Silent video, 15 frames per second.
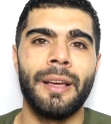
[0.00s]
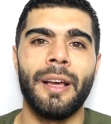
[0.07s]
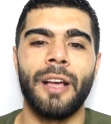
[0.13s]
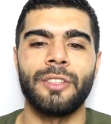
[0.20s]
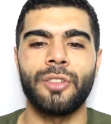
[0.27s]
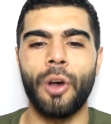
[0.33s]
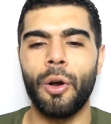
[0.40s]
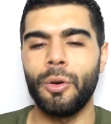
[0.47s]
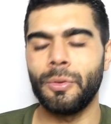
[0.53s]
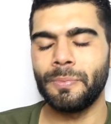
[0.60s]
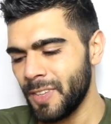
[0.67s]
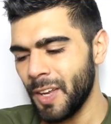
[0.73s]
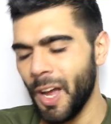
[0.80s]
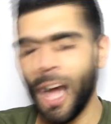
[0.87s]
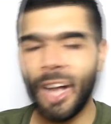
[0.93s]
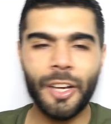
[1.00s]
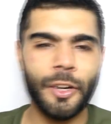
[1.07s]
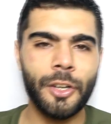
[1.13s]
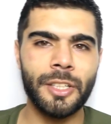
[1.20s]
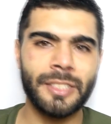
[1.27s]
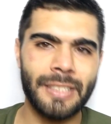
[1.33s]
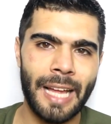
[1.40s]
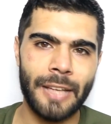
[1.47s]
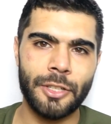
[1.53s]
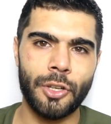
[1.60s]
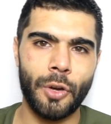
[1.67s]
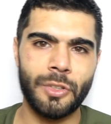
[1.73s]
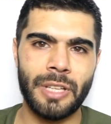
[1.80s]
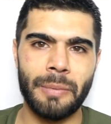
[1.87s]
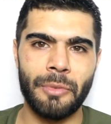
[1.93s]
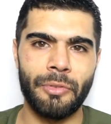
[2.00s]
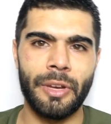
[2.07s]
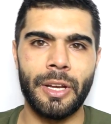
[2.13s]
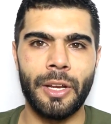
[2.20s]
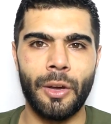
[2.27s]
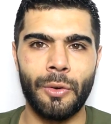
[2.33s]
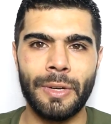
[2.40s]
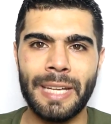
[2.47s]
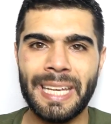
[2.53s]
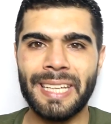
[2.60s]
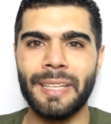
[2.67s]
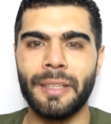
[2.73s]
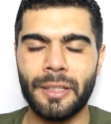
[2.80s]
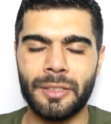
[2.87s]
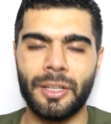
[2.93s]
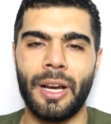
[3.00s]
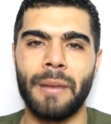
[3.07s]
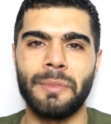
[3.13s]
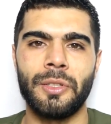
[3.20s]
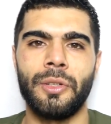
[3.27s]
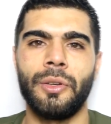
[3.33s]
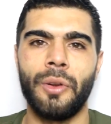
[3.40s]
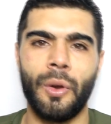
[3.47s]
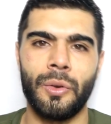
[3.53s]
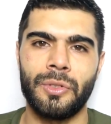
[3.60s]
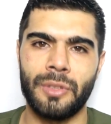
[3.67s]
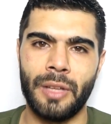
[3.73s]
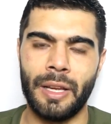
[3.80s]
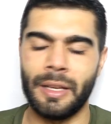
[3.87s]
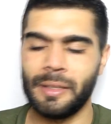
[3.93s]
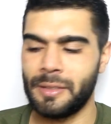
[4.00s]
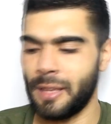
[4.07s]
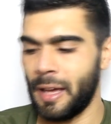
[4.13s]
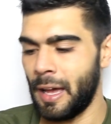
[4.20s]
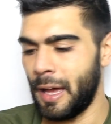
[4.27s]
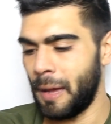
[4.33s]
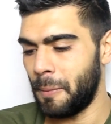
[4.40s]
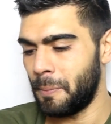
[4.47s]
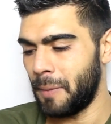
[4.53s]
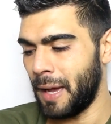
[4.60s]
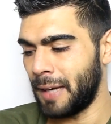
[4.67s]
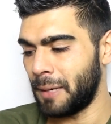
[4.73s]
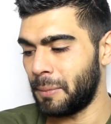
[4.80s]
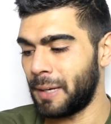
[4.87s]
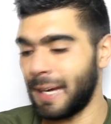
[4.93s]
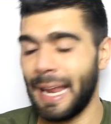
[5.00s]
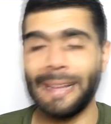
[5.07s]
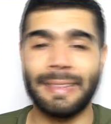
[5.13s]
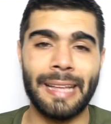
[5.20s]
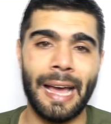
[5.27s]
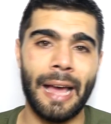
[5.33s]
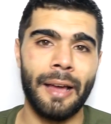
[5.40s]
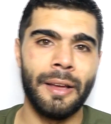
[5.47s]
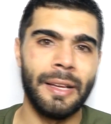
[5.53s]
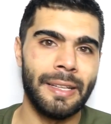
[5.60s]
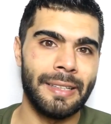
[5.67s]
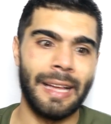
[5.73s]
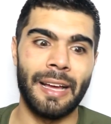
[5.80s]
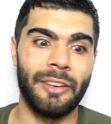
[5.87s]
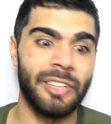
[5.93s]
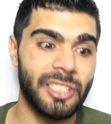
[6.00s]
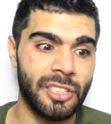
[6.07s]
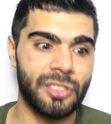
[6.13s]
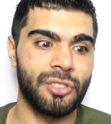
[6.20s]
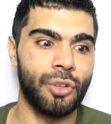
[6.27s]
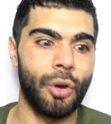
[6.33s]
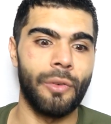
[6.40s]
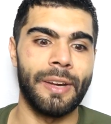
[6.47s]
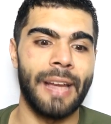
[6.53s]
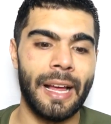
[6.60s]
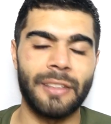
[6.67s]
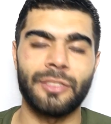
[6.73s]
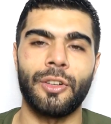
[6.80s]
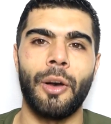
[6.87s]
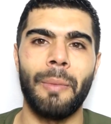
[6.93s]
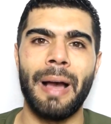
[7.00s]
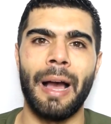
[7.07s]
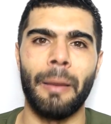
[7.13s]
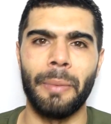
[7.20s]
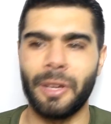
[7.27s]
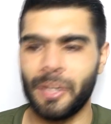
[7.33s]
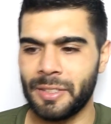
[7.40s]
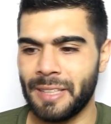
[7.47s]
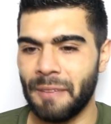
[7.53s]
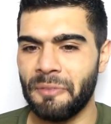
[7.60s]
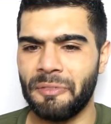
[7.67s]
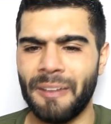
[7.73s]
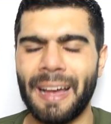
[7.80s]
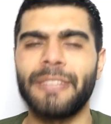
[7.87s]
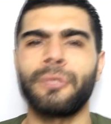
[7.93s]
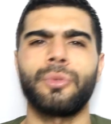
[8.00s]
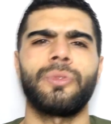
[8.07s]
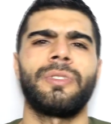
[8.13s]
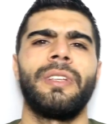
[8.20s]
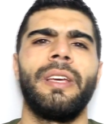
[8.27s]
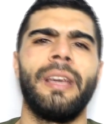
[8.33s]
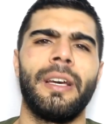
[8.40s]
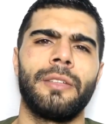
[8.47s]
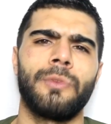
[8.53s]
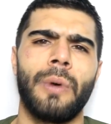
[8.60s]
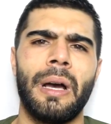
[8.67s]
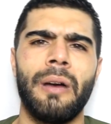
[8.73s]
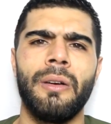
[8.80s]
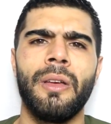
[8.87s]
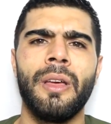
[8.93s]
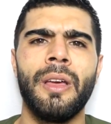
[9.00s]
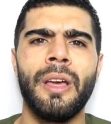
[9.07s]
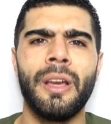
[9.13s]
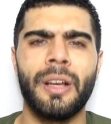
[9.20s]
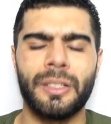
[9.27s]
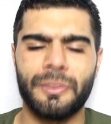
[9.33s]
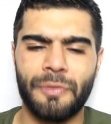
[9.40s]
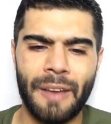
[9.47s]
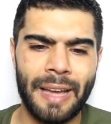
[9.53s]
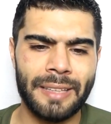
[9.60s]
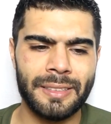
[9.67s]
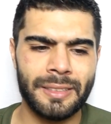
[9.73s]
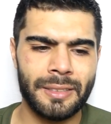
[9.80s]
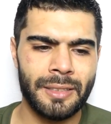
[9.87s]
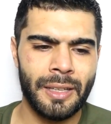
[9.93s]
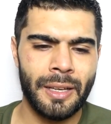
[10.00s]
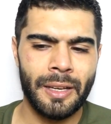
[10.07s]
So I can understand Jose Mourinho needing the time to do those things, and I'm glad that there is a story that has come out, because then fans will see it as well. Because fans